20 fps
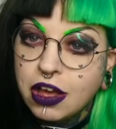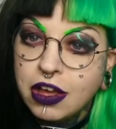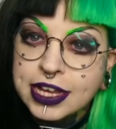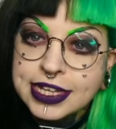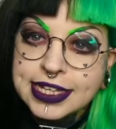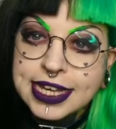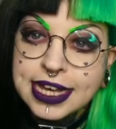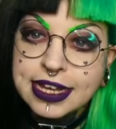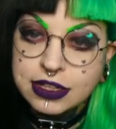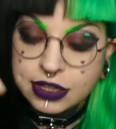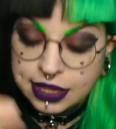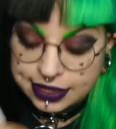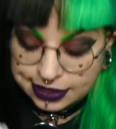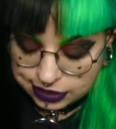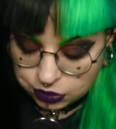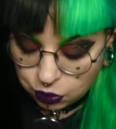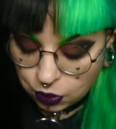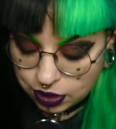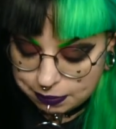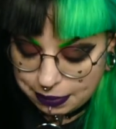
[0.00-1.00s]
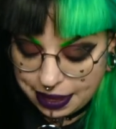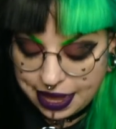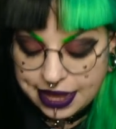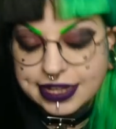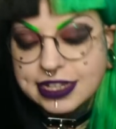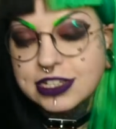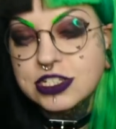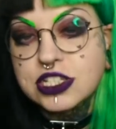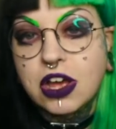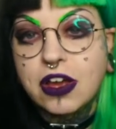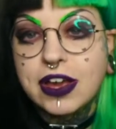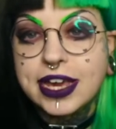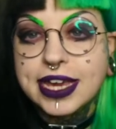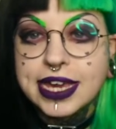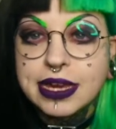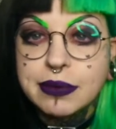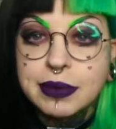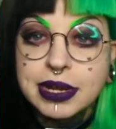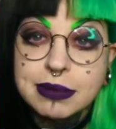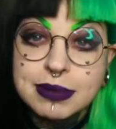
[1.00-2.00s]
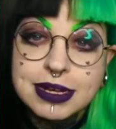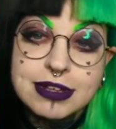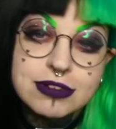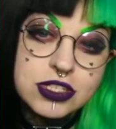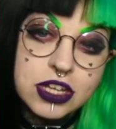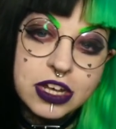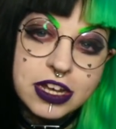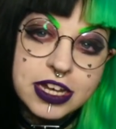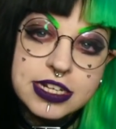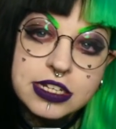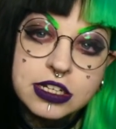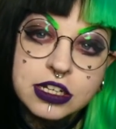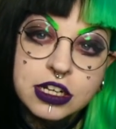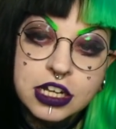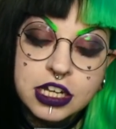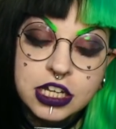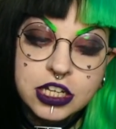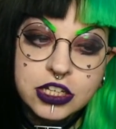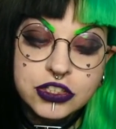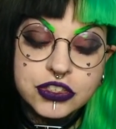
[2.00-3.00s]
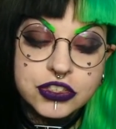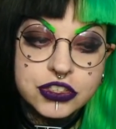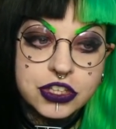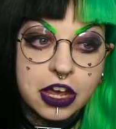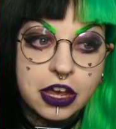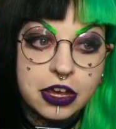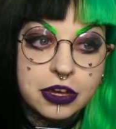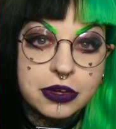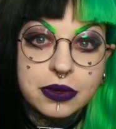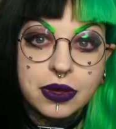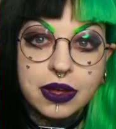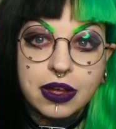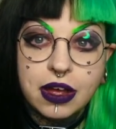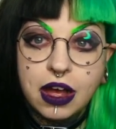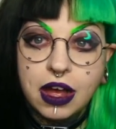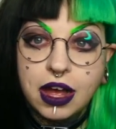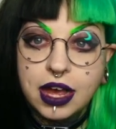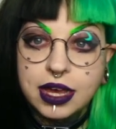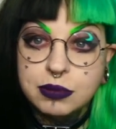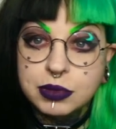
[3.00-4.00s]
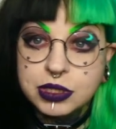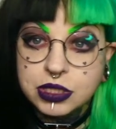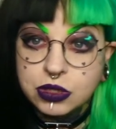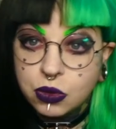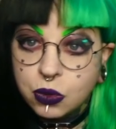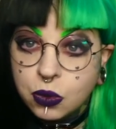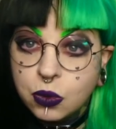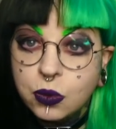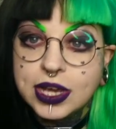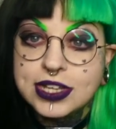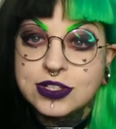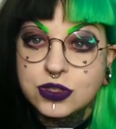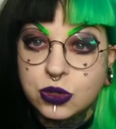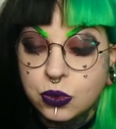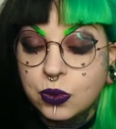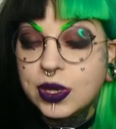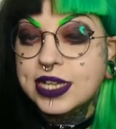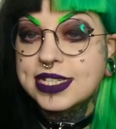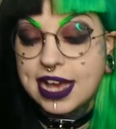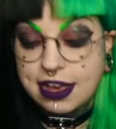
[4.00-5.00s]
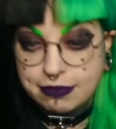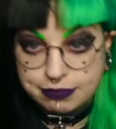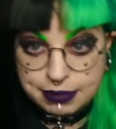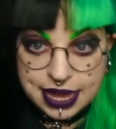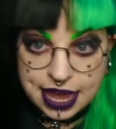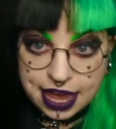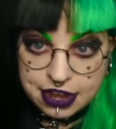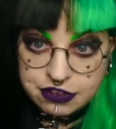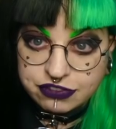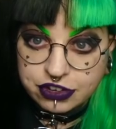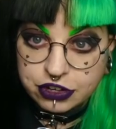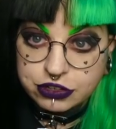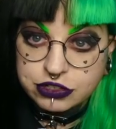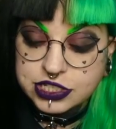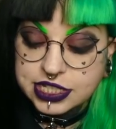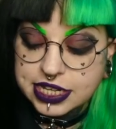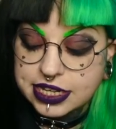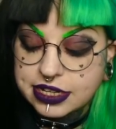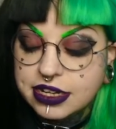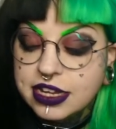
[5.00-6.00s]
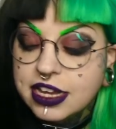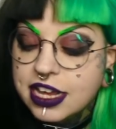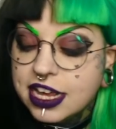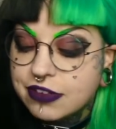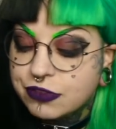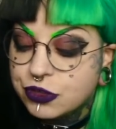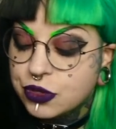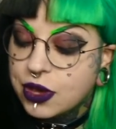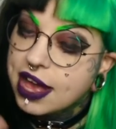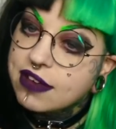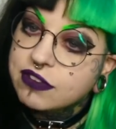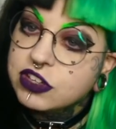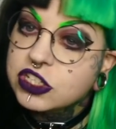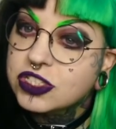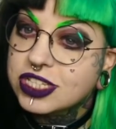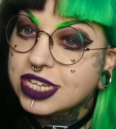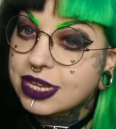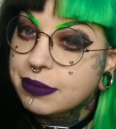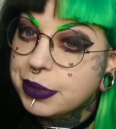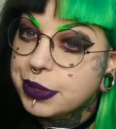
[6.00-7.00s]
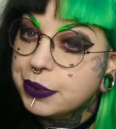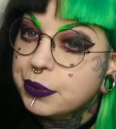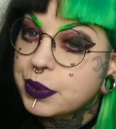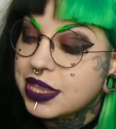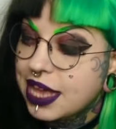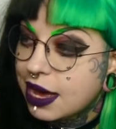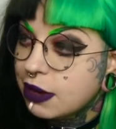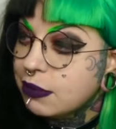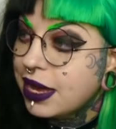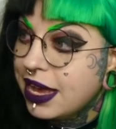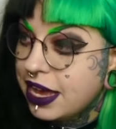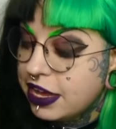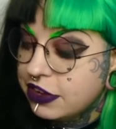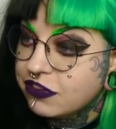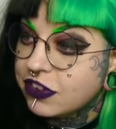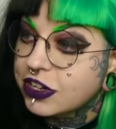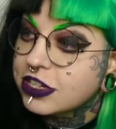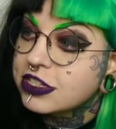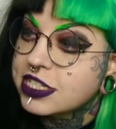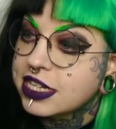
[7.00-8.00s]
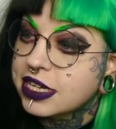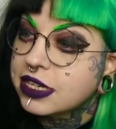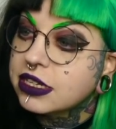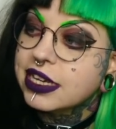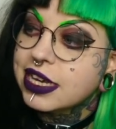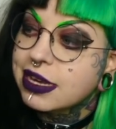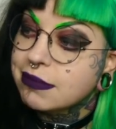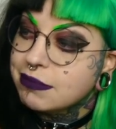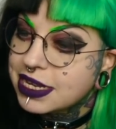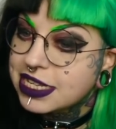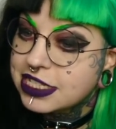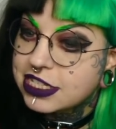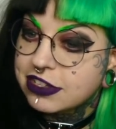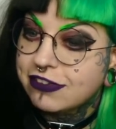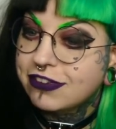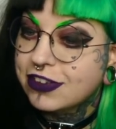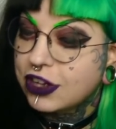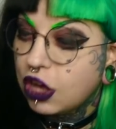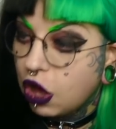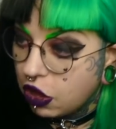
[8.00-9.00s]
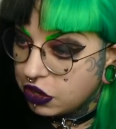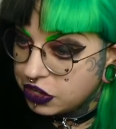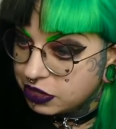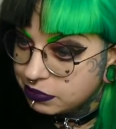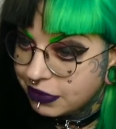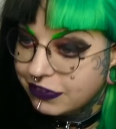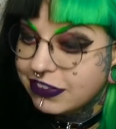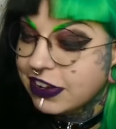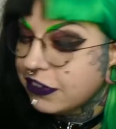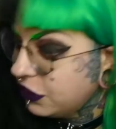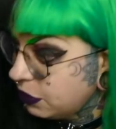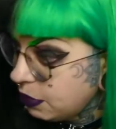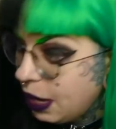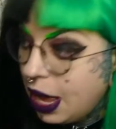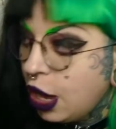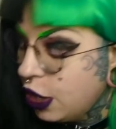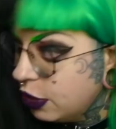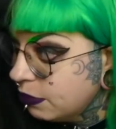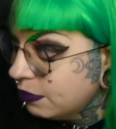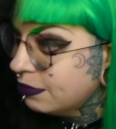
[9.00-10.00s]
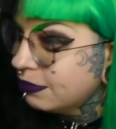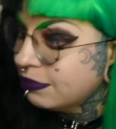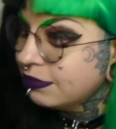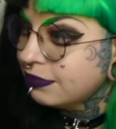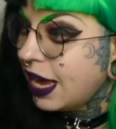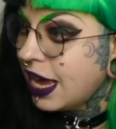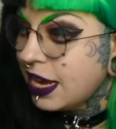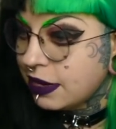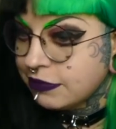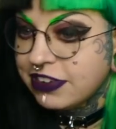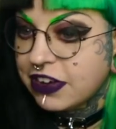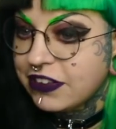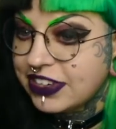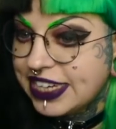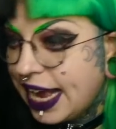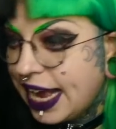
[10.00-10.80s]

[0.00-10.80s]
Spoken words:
I get like quite bad anxiety when I'm outside, so I will always have my headphones in. If you ever see me without my headphones in, it means I've forgotten them, I've left them at home, and I'm very